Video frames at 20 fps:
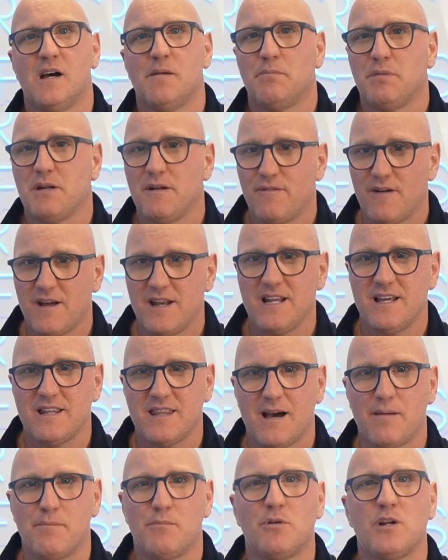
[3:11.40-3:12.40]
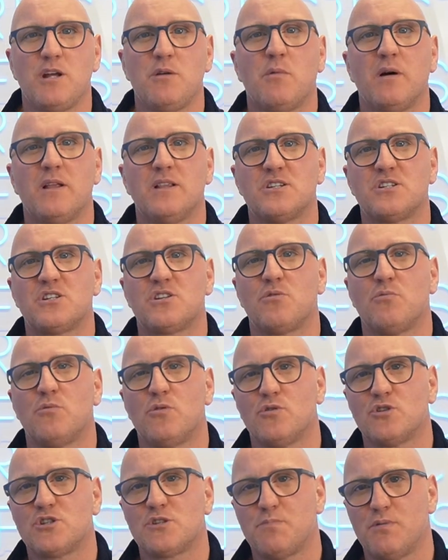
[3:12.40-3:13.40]
But if any of that money went
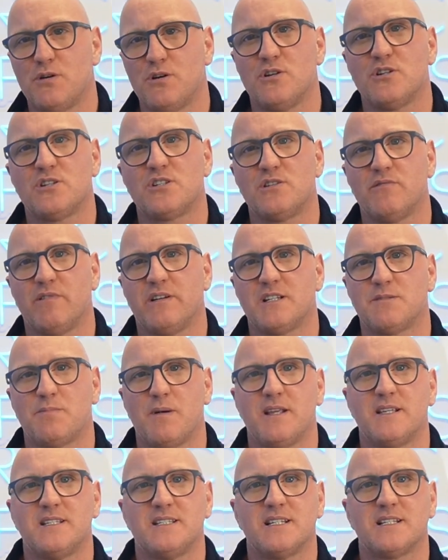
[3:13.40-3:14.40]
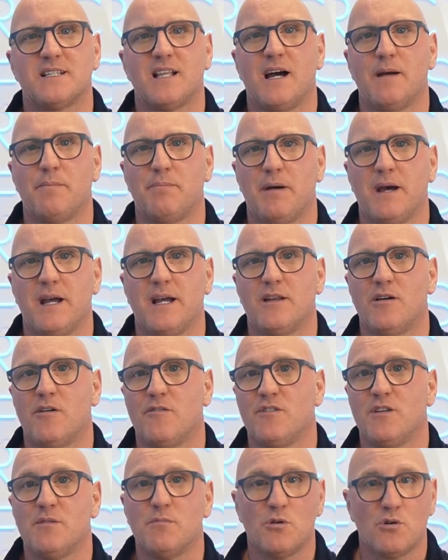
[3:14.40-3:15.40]
towards personal expenses like paying
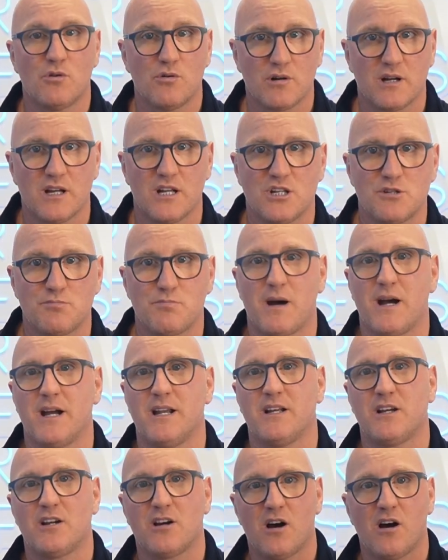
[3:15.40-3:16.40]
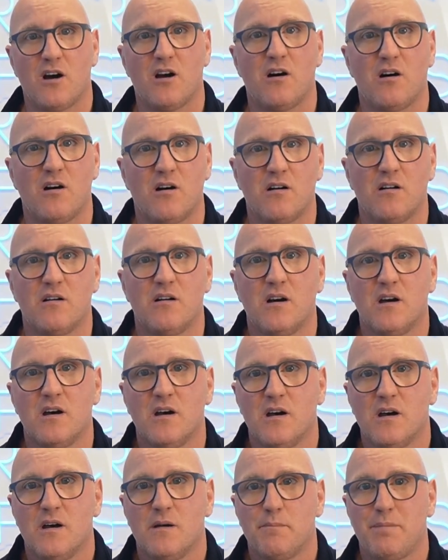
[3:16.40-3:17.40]
off your mortgage, buying a car,
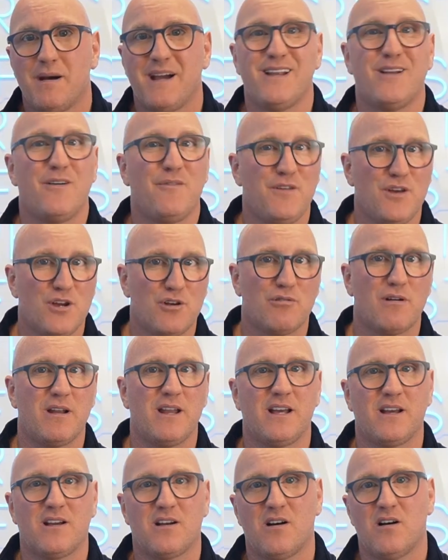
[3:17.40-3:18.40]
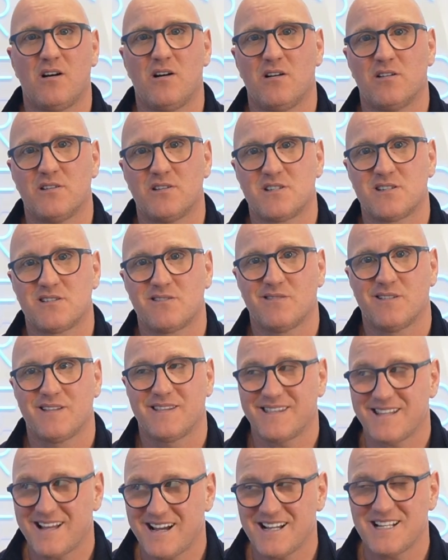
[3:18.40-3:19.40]
paying off your credit cards,
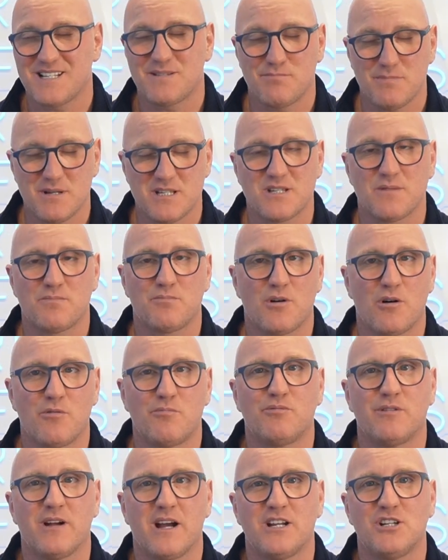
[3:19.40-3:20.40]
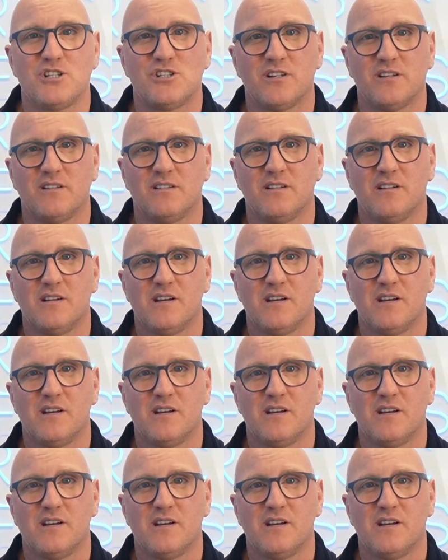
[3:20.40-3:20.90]
that is misappropriation.